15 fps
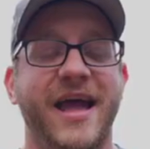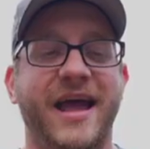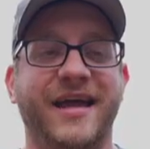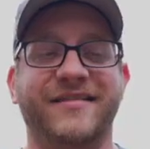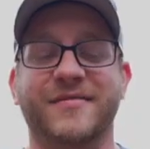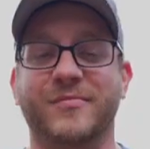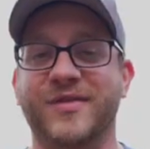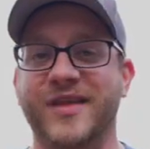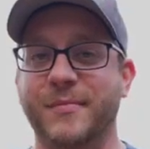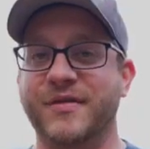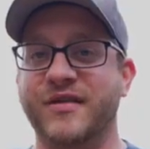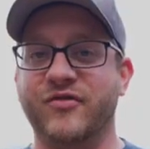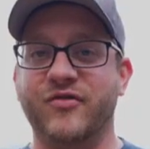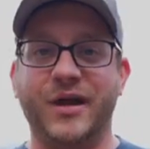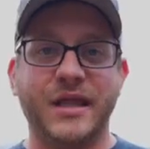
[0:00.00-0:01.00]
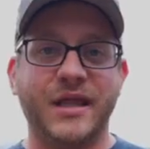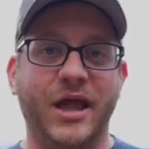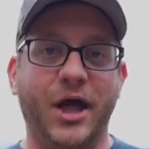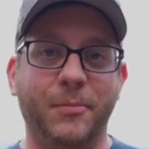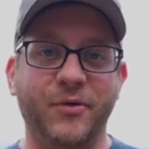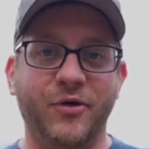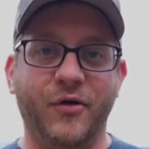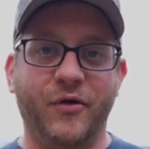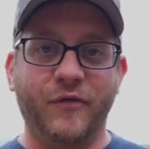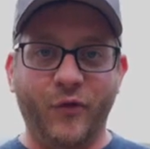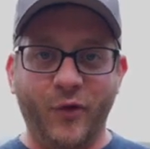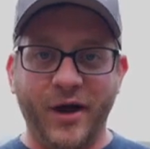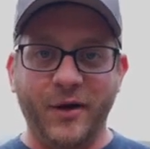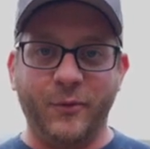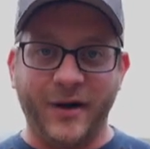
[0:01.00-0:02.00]
and some tips and tricks to help you
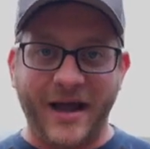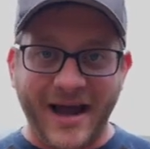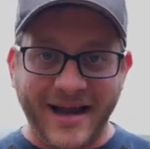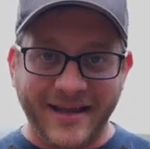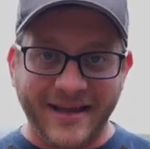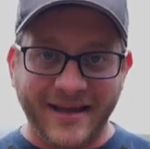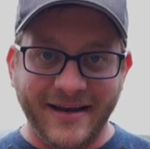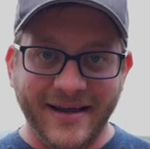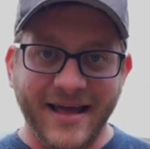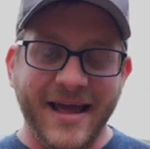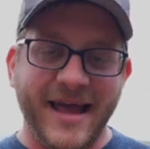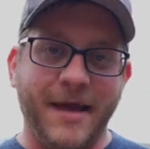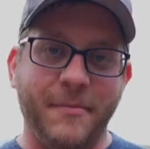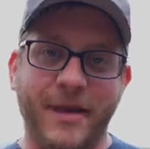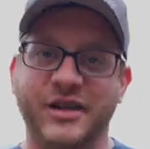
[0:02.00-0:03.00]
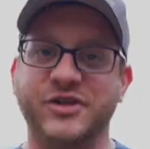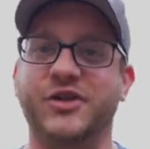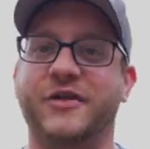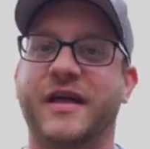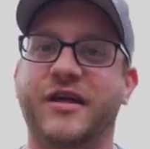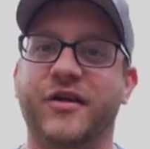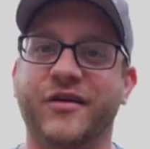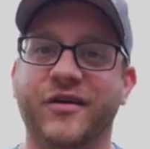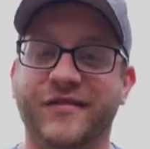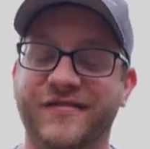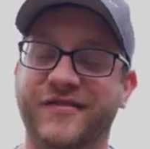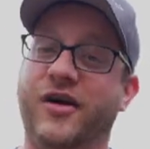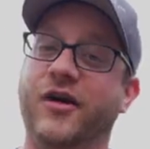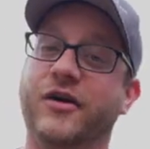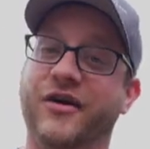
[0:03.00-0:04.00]
avoid what I did and make sure that your
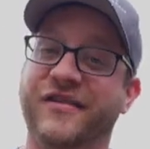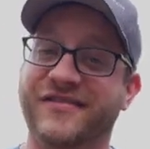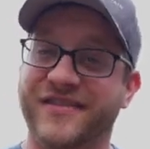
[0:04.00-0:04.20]
install goes